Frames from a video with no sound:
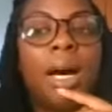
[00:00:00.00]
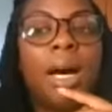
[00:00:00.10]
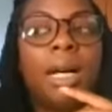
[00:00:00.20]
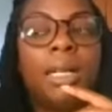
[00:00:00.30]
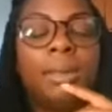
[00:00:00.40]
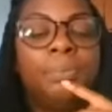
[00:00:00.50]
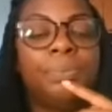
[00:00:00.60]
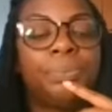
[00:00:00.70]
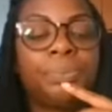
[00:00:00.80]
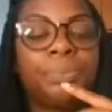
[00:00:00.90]

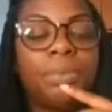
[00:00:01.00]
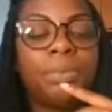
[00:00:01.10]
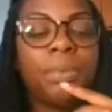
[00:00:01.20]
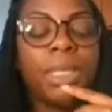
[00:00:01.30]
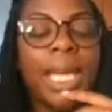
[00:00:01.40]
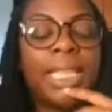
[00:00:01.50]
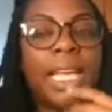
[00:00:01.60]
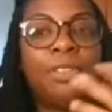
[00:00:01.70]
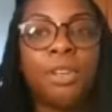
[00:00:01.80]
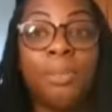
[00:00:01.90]
Um, and
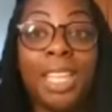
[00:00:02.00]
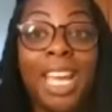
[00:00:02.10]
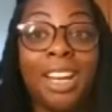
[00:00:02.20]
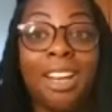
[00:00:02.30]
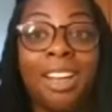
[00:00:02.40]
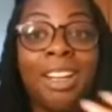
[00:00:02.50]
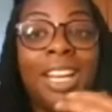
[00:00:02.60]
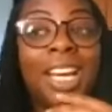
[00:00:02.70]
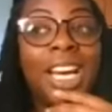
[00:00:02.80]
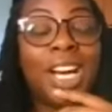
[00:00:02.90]
then from there,
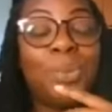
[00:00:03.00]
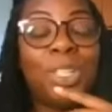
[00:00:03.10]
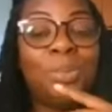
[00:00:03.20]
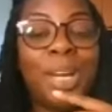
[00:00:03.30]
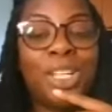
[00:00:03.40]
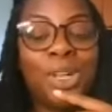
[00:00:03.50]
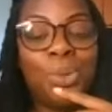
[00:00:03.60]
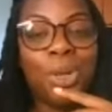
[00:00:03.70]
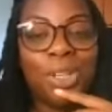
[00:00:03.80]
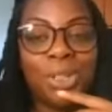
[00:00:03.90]
uh, one of my
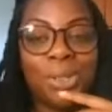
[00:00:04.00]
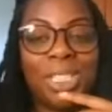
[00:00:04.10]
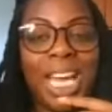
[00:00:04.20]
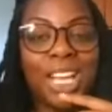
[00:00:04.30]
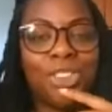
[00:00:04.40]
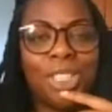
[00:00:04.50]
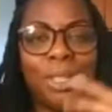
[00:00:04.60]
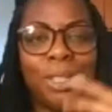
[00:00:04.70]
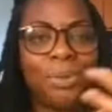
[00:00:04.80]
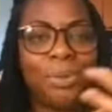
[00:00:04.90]
coworkers
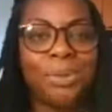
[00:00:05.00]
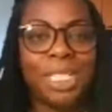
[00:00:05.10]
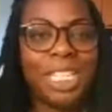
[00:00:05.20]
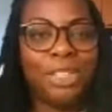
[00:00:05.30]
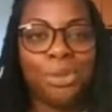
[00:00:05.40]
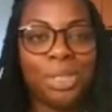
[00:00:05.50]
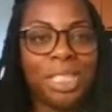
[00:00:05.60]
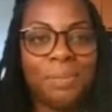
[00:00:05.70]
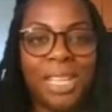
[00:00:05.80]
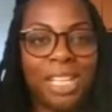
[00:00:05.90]
actually was interested
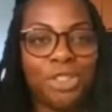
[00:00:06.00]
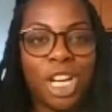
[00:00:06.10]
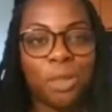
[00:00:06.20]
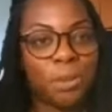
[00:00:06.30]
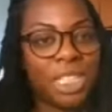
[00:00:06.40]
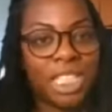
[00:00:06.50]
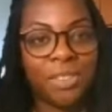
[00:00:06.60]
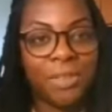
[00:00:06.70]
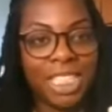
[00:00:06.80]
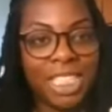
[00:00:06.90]
in being a child
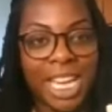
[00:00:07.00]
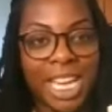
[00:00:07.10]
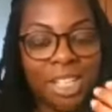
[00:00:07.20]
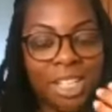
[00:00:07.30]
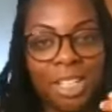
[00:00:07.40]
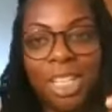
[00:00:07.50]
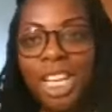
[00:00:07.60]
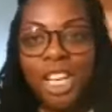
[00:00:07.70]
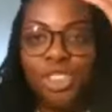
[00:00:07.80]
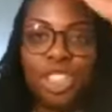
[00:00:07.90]
protective investigator.
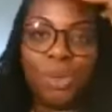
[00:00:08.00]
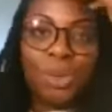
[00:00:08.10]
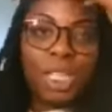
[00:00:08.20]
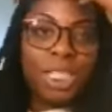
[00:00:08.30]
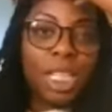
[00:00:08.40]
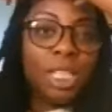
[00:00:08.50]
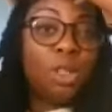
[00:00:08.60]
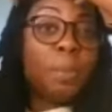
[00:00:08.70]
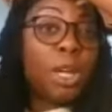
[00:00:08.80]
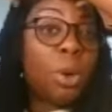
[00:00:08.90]
She was a
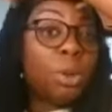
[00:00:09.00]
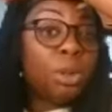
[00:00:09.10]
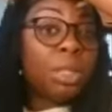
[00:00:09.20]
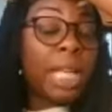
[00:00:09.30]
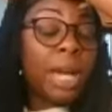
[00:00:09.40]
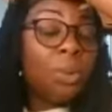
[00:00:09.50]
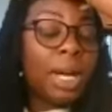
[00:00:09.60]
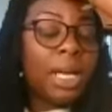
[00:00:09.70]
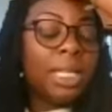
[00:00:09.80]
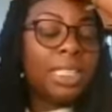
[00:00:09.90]
little bit older than I
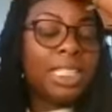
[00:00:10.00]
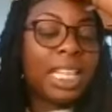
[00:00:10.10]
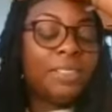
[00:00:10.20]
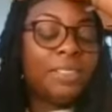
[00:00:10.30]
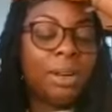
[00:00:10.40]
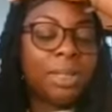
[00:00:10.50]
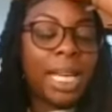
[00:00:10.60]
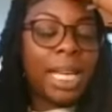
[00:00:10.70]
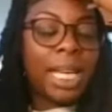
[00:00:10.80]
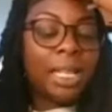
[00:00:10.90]
was and felt
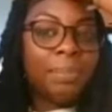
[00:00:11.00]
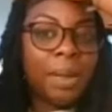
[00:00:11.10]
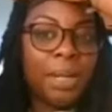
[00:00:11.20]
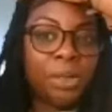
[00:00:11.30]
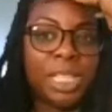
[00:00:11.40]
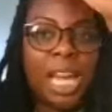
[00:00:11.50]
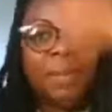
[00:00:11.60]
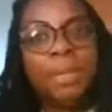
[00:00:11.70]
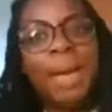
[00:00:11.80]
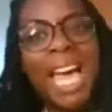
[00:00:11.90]
like maybe her
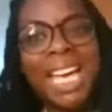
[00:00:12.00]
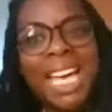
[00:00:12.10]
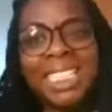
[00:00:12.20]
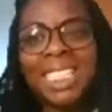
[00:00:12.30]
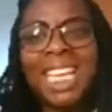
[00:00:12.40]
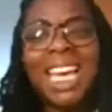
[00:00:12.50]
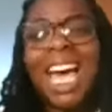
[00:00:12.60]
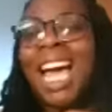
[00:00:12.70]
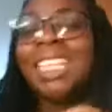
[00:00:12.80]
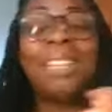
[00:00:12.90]
time had passed.
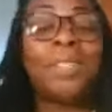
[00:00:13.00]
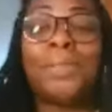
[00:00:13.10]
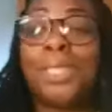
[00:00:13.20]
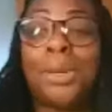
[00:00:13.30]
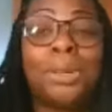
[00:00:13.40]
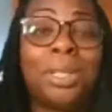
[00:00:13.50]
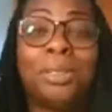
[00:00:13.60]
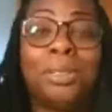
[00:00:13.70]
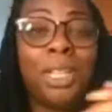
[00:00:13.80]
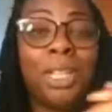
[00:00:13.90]
I'd never even heard of
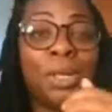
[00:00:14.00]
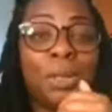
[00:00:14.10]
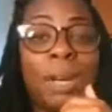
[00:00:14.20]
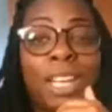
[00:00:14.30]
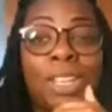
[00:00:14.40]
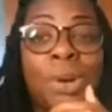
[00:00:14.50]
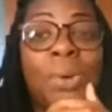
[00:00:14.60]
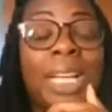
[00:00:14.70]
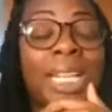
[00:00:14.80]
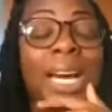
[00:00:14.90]
the field, but I thought,
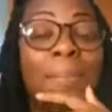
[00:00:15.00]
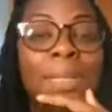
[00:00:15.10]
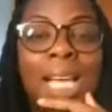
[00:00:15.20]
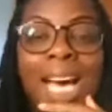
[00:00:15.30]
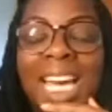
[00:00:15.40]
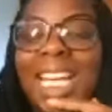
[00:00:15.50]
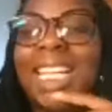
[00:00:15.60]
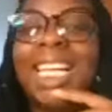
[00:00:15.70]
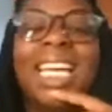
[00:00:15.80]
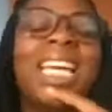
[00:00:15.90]
why not apply?
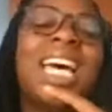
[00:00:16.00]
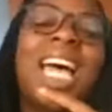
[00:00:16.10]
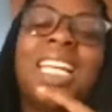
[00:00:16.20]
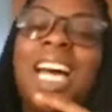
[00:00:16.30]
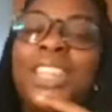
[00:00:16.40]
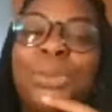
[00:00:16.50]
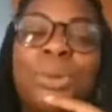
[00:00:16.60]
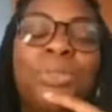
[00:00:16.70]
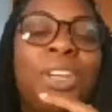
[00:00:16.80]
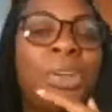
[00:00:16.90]
I got
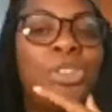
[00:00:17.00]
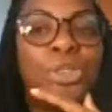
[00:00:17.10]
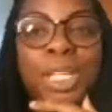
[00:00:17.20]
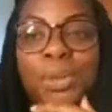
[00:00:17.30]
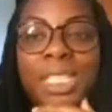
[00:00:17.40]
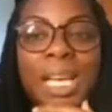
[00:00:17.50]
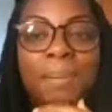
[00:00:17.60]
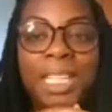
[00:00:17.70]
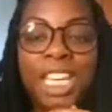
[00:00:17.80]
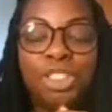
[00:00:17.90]
through a very strenuous
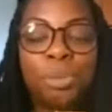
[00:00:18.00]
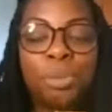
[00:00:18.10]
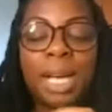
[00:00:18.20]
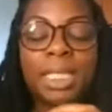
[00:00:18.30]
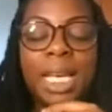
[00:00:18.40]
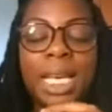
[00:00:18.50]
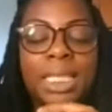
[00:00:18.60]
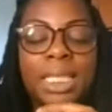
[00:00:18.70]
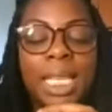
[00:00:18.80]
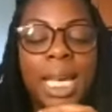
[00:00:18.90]
application
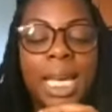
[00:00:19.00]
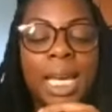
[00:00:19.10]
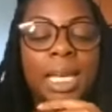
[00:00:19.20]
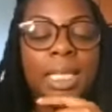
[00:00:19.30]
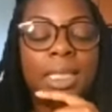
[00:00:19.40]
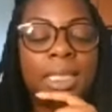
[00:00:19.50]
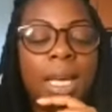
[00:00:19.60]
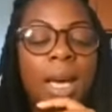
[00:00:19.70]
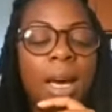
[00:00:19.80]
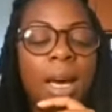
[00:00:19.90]
process, and
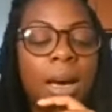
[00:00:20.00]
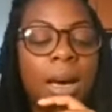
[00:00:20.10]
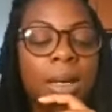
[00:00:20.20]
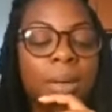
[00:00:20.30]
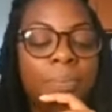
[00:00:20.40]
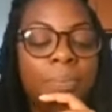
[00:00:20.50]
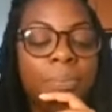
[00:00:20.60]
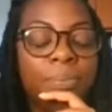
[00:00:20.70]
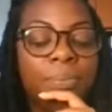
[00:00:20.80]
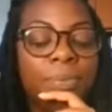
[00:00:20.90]
um,
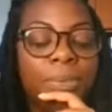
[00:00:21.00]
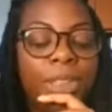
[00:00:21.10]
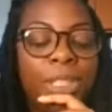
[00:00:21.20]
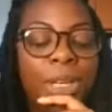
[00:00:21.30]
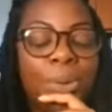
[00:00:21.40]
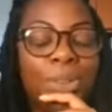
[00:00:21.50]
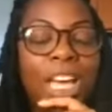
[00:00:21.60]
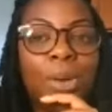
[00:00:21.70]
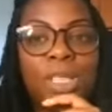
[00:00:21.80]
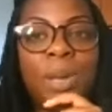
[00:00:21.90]
you know
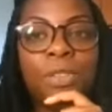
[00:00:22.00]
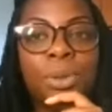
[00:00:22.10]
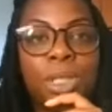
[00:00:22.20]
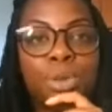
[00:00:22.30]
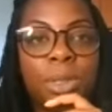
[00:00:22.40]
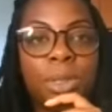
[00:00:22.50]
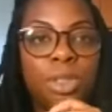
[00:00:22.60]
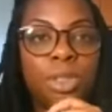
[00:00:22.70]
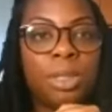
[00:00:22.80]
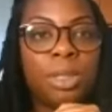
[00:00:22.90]
that was my first
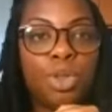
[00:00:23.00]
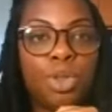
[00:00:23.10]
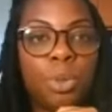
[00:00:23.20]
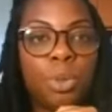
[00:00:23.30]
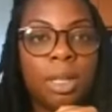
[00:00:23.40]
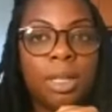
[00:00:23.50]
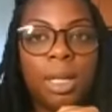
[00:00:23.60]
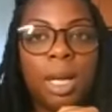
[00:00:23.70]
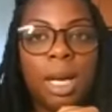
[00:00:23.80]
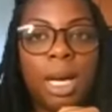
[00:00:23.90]
introduction to social work.
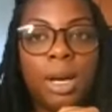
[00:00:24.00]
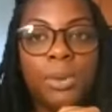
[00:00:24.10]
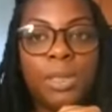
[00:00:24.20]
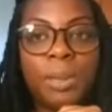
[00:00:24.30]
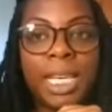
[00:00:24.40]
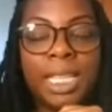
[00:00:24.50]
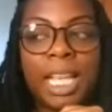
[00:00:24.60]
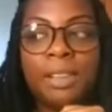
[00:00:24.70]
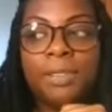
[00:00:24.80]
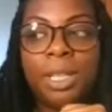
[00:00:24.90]
Uh, was being in
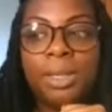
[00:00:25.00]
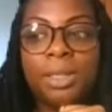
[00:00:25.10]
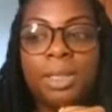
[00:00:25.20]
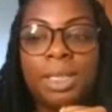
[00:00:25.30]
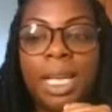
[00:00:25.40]
that field